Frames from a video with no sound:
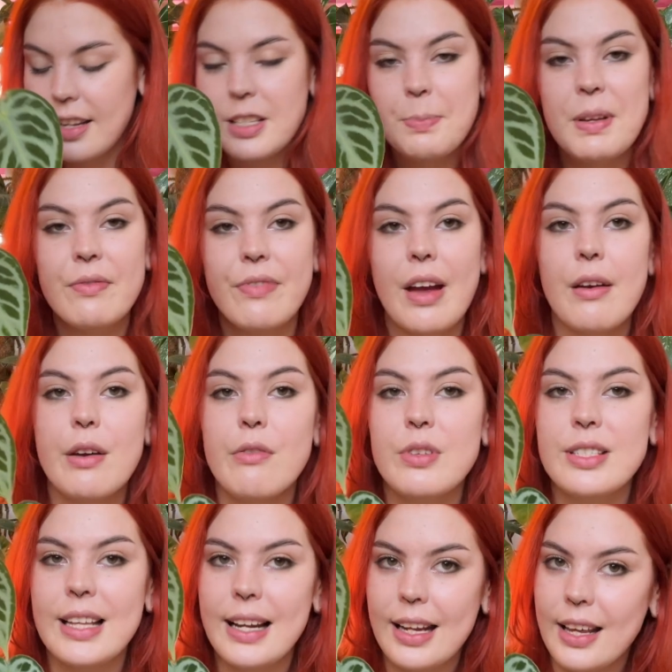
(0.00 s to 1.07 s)
it's been very
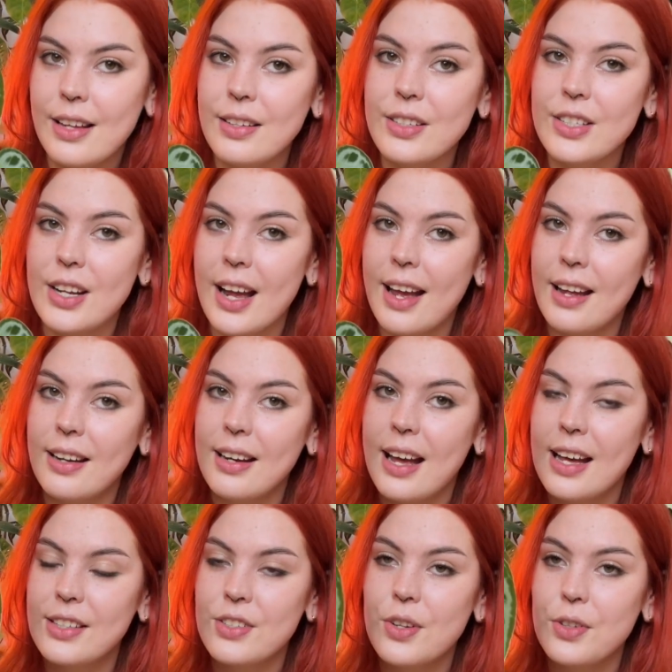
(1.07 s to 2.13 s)
resilient and
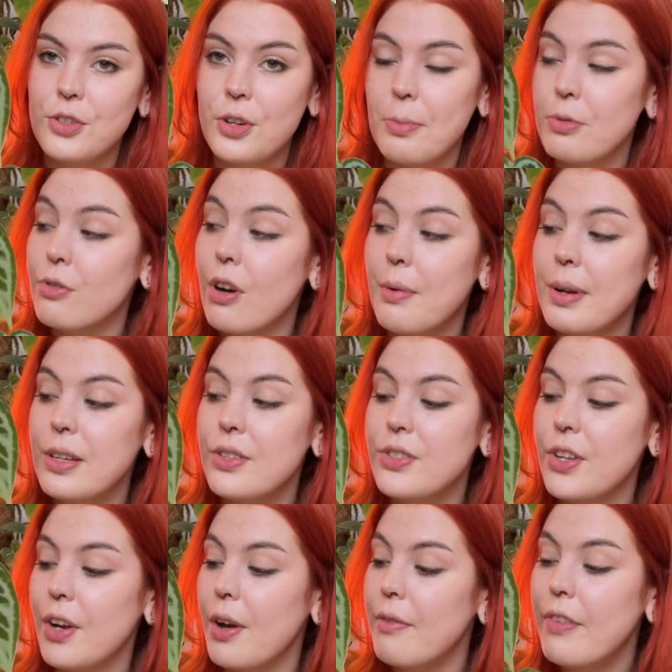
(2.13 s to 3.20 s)
has not stopped growing.
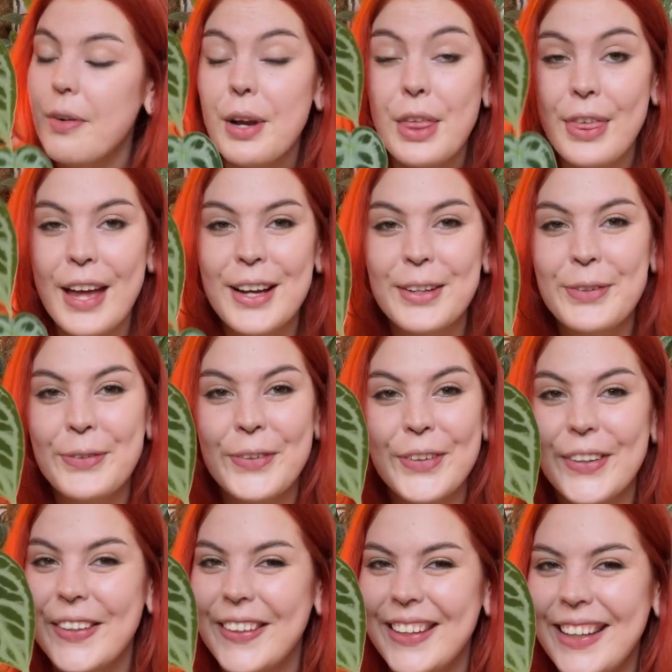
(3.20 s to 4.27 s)
So I'm very
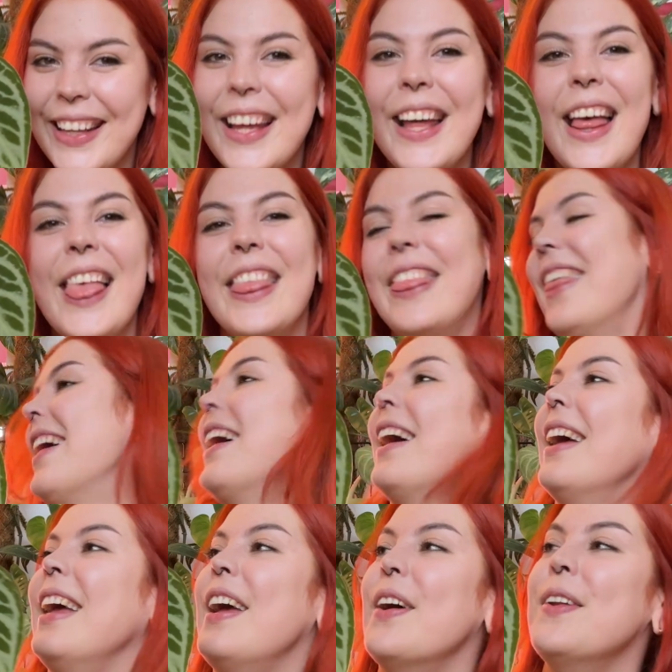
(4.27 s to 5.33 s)
thankful that
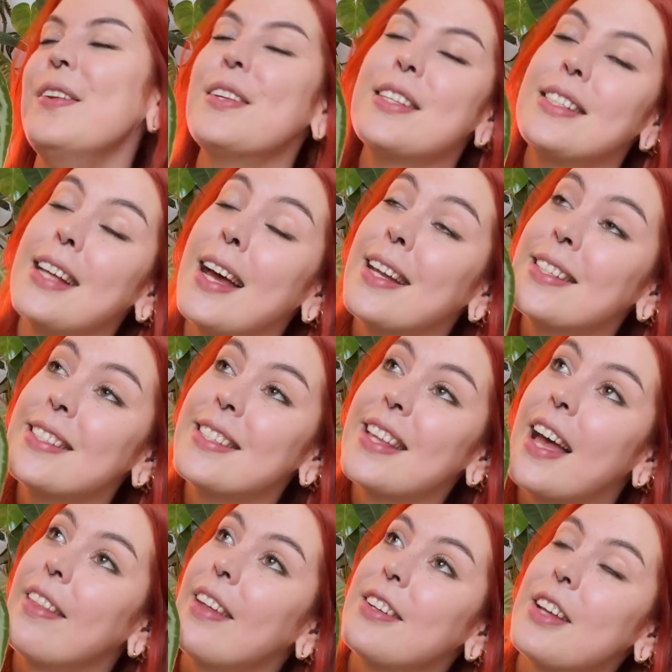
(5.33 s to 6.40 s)
it understands
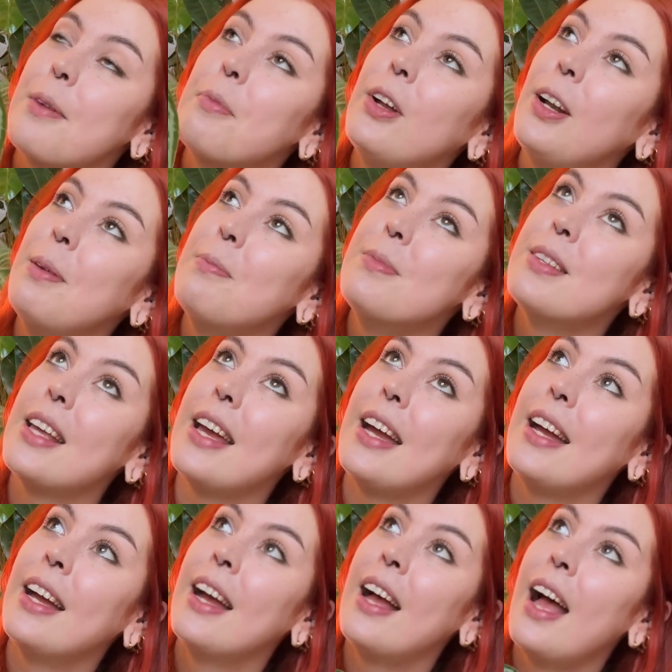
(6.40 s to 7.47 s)
that I'm
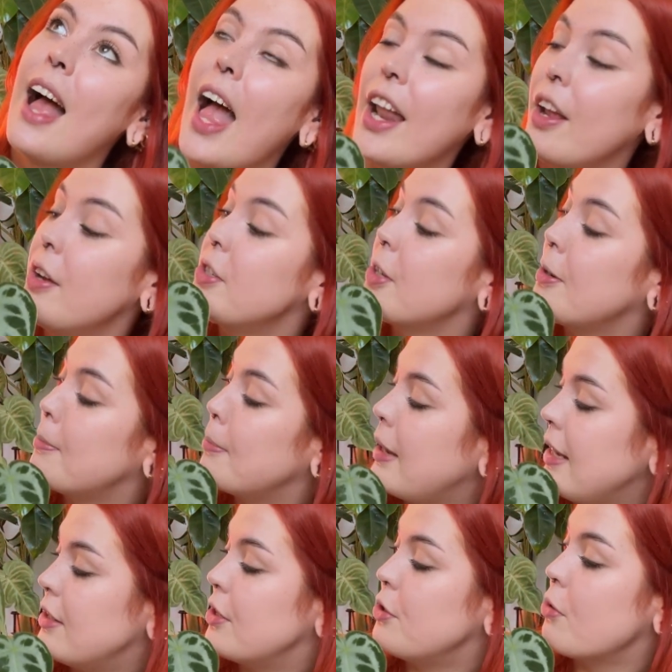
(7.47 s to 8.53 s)
clumsy and I don't
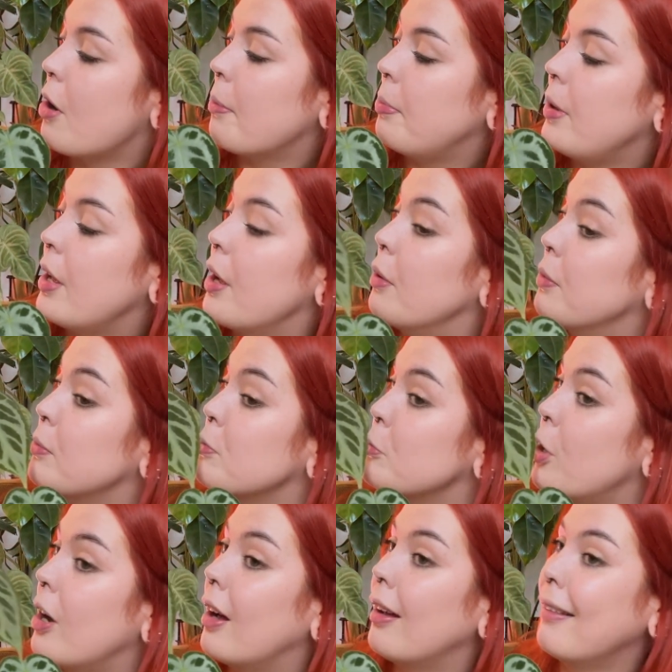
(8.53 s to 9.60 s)
mean to drop you.
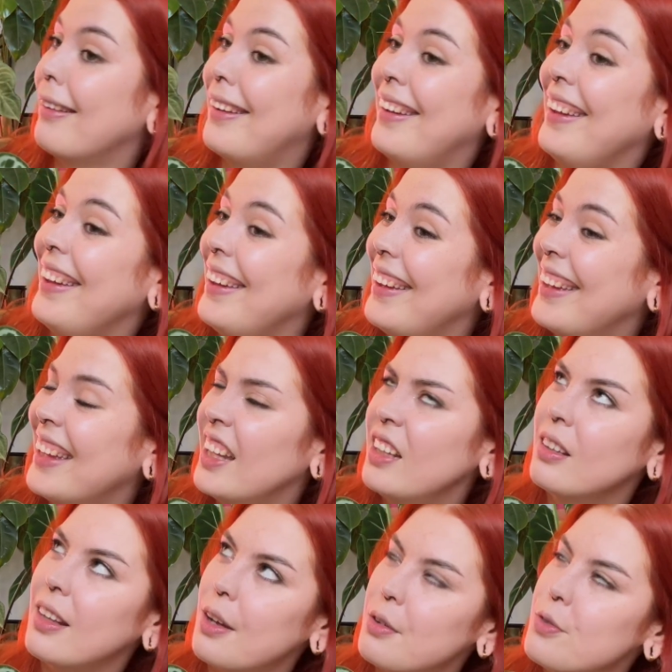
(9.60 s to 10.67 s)
Mwah. That was